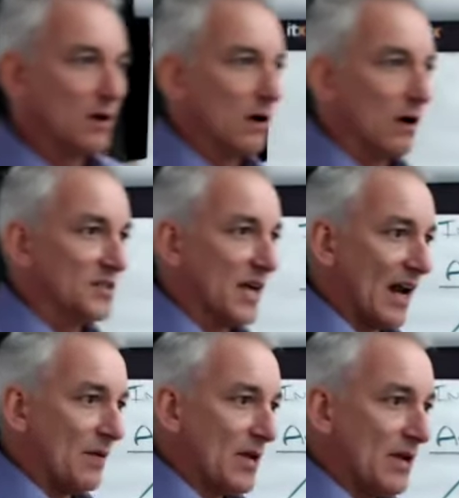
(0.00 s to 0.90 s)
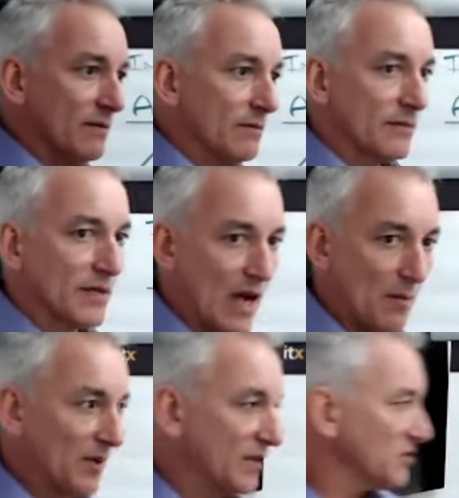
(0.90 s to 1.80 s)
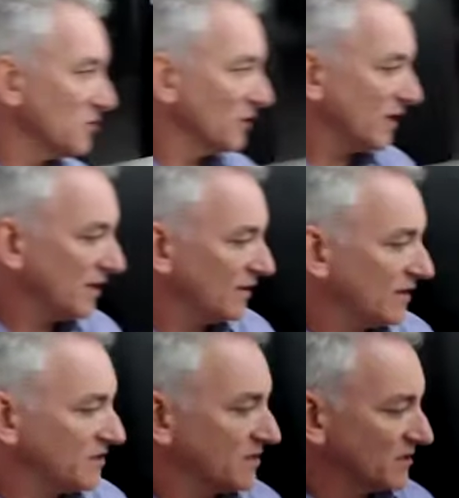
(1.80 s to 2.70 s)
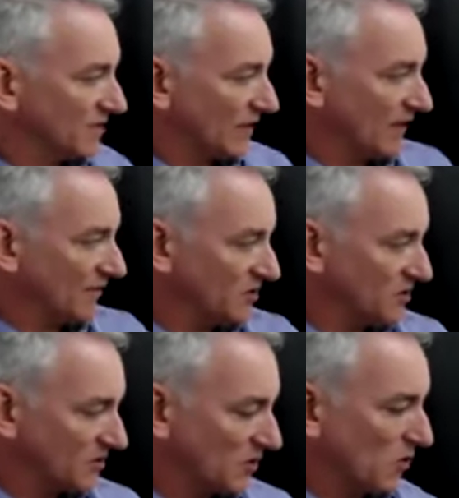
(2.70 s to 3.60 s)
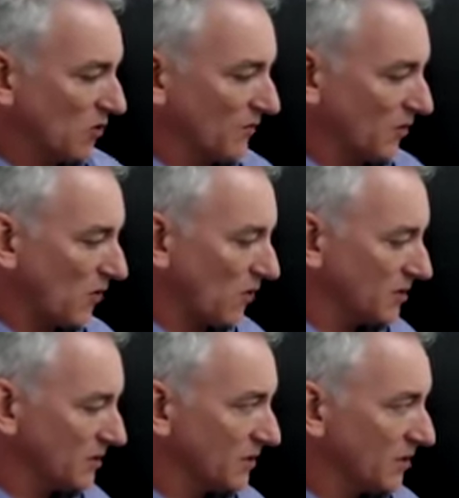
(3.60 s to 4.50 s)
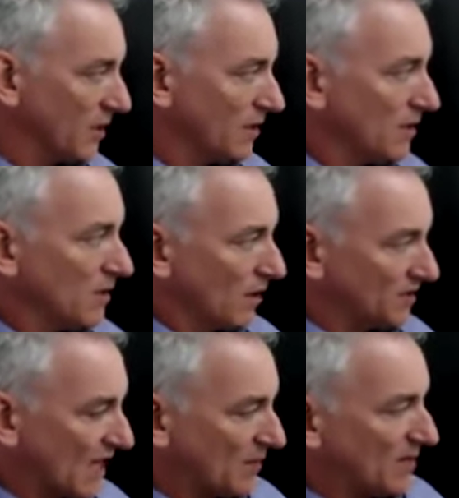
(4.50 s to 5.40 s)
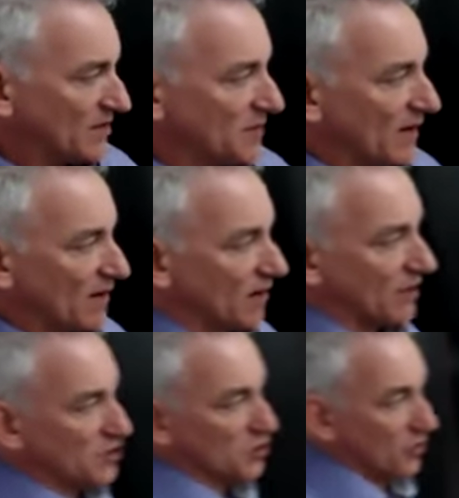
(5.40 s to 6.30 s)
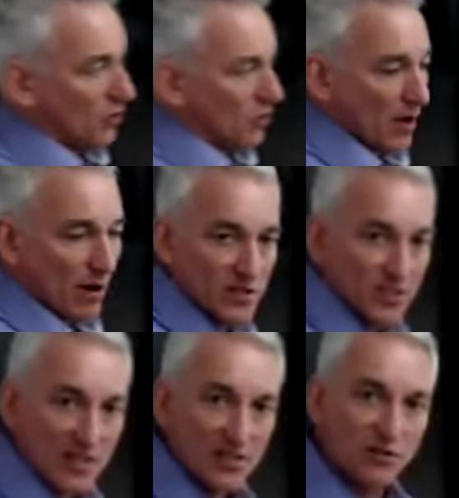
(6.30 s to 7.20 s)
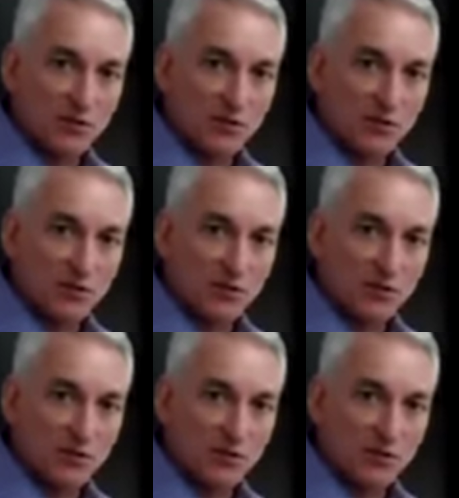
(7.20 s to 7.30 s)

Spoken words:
autonomy, competence, relatedness. This is the core of the course. Autonomy is about our control, our sense of